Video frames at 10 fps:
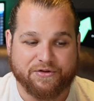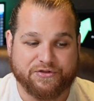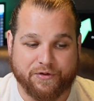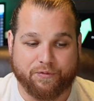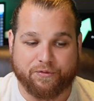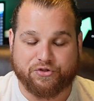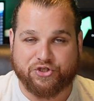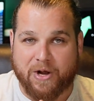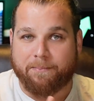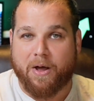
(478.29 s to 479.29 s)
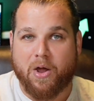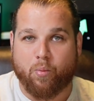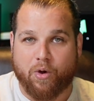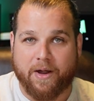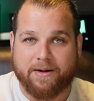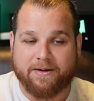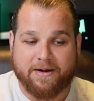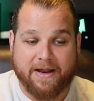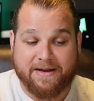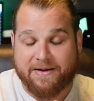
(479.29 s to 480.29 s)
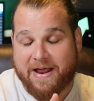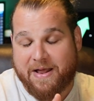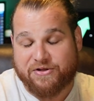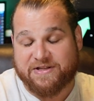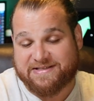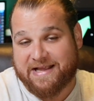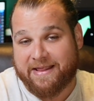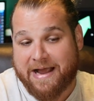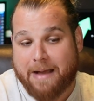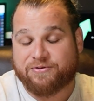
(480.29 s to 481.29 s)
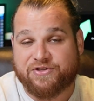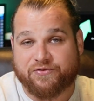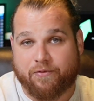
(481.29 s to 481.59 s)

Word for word: So jump on one, and the selling options